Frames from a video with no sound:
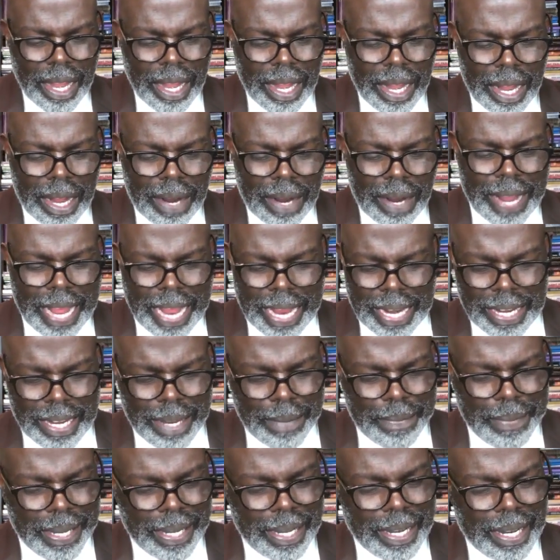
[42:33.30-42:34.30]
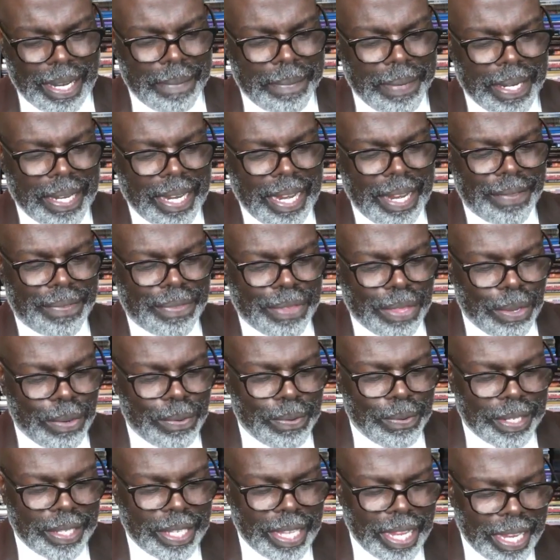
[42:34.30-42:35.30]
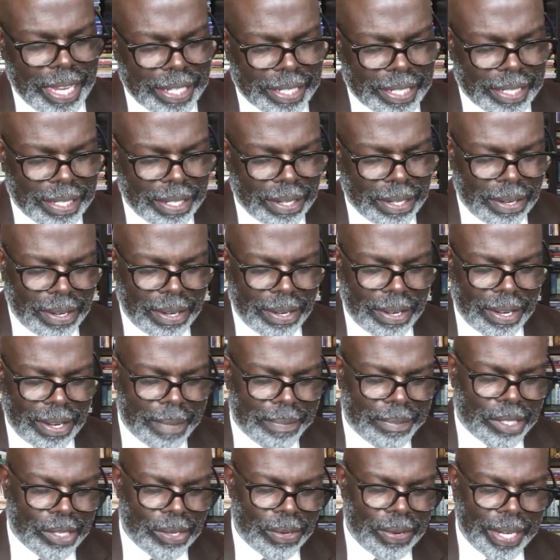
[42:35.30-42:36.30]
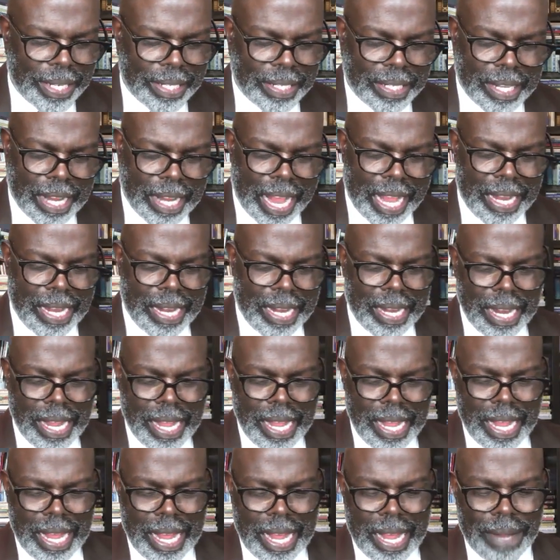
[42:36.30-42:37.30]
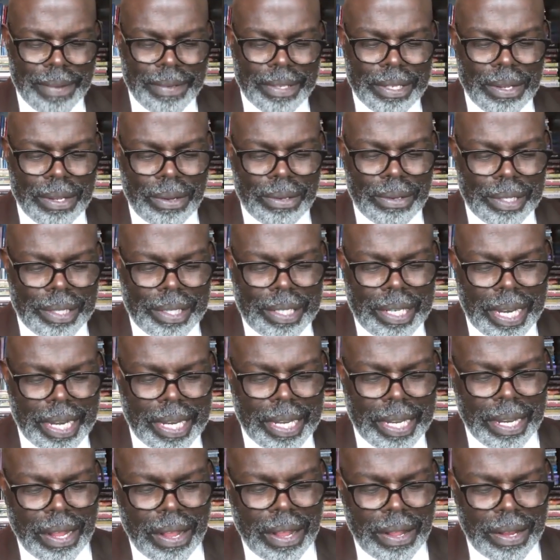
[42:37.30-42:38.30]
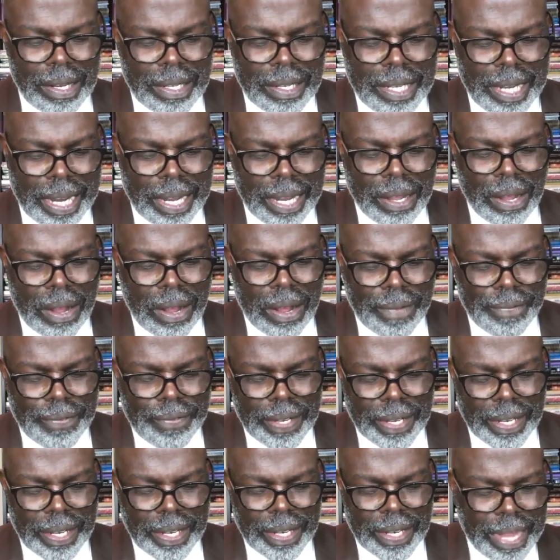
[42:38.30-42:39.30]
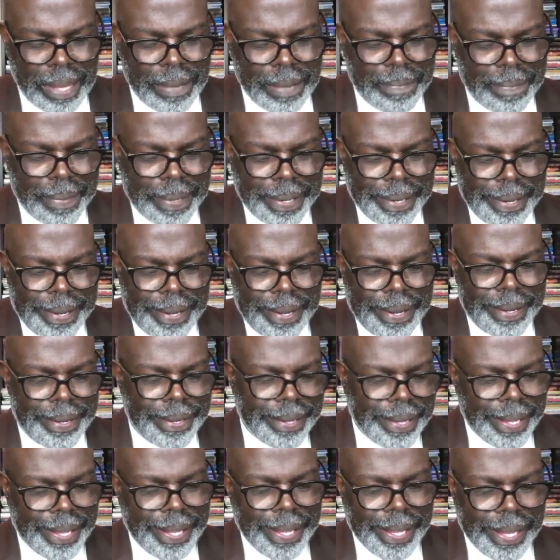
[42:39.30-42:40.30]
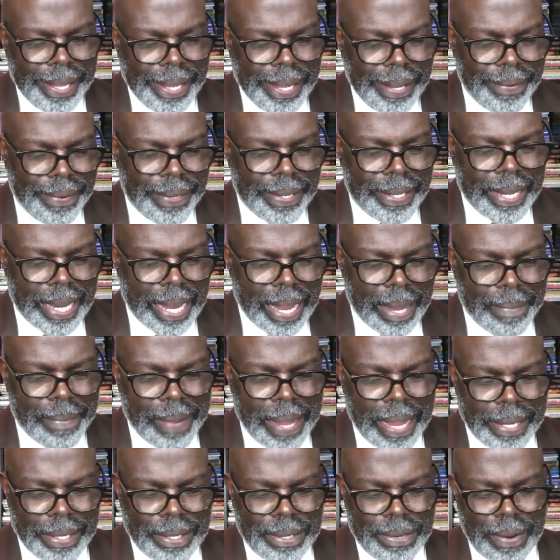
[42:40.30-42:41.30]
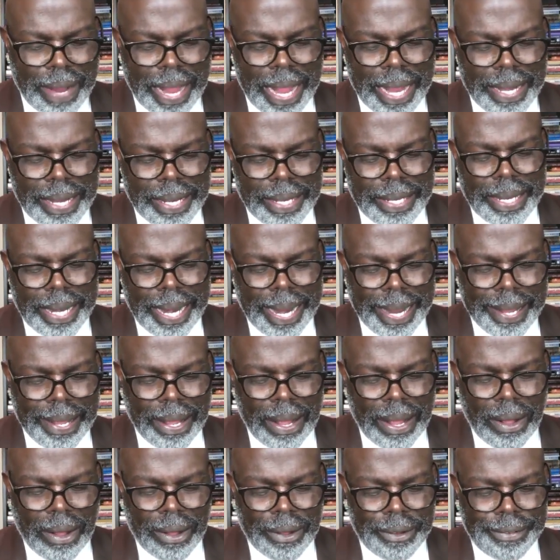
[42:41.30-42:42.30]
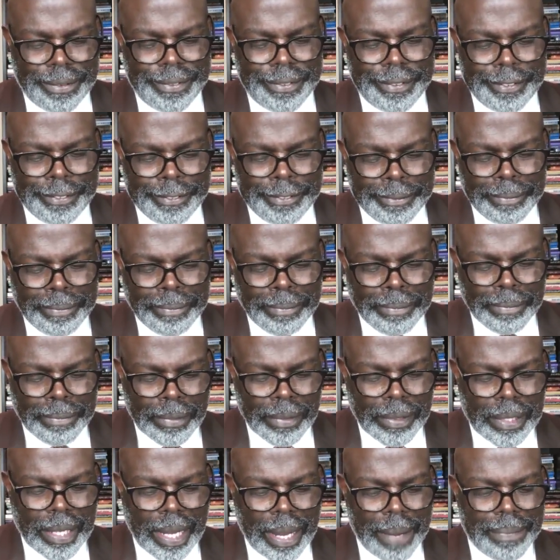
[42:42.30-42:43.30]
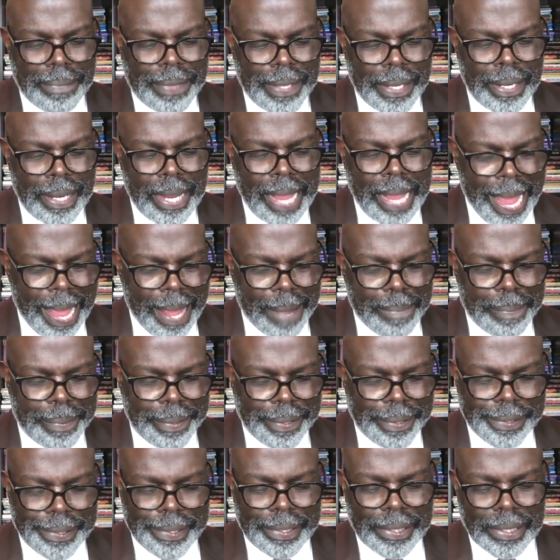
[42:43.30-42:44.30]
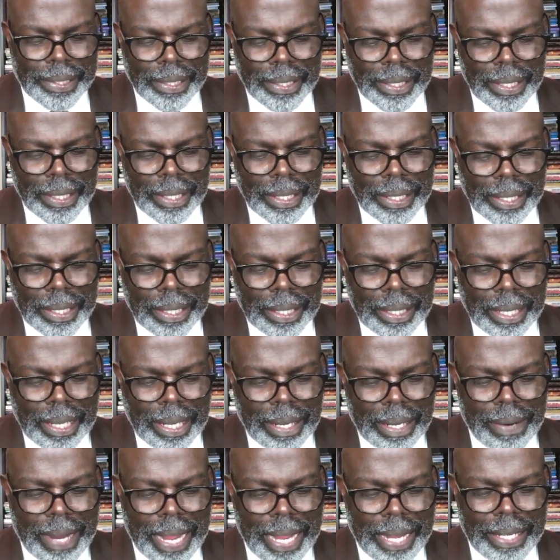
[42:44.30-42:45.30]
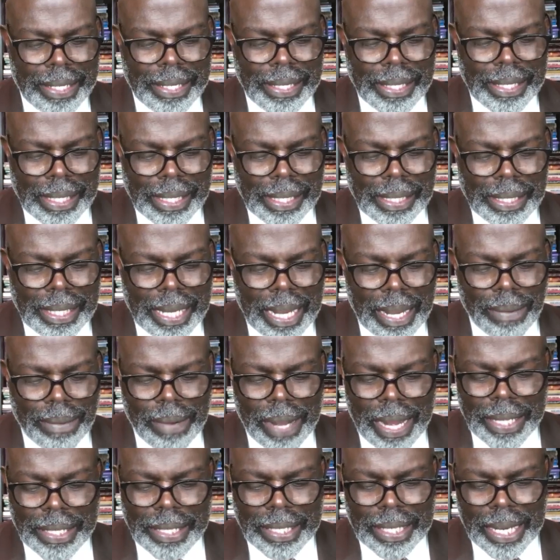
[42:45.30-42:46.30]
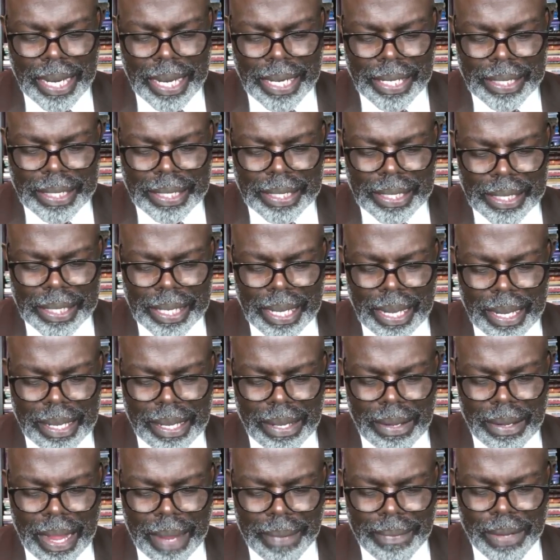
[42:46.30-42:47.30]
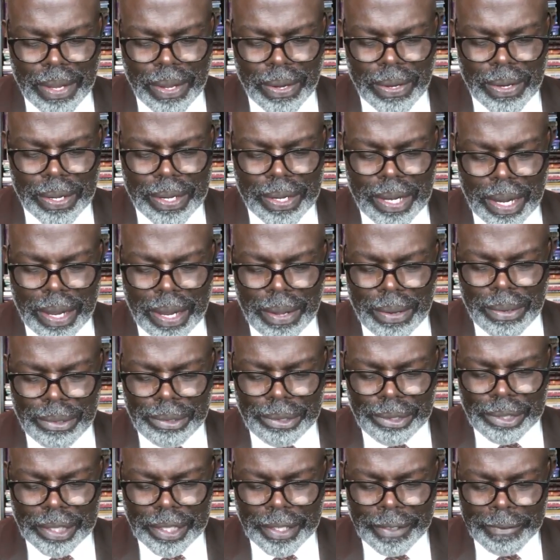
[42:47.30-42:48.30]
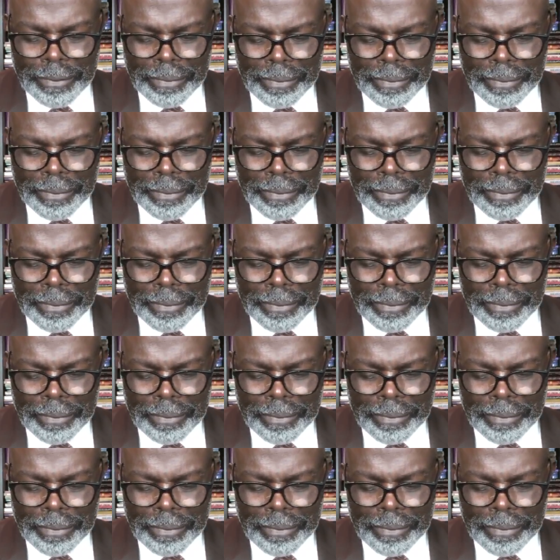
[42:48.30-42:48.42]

All right, let me get through with this. Oh, I'm so excited. I was going to take off tonight, but oh, every time I try to take off, something happens. All right, now watch this. I'm going to close.